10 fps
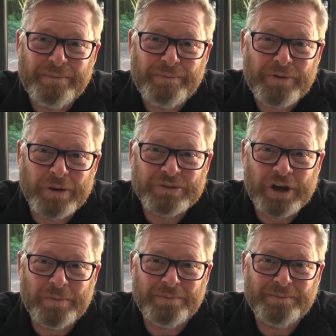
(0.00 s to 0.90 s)
Thumbs
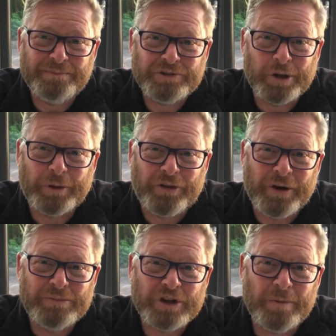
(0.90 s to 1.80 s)
up, double
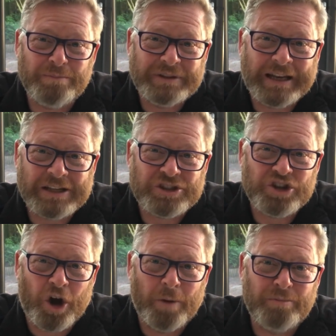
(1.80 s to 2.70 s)
thumbs up, did its
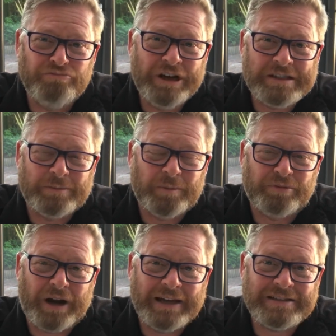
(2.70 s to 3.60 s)
job, reasonable
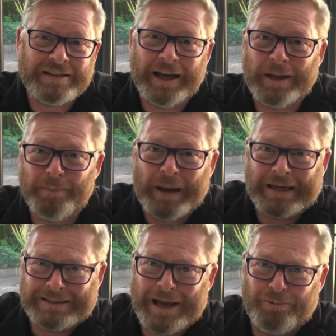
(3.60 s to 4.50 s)
priced, and it
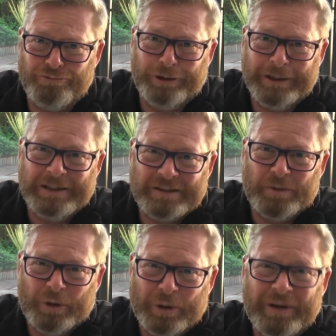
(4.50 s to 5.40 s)
packs down really
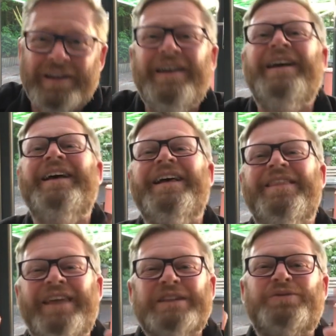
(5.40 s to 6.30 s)
small.
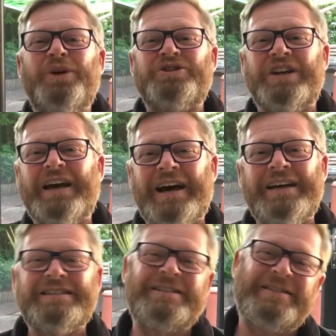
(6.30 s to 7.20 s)
Thanks for watching,
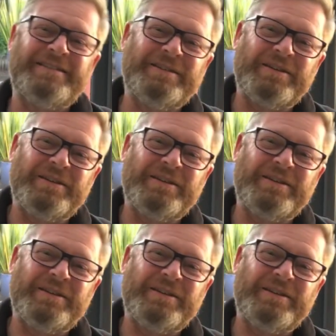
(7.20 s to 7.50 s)
guys.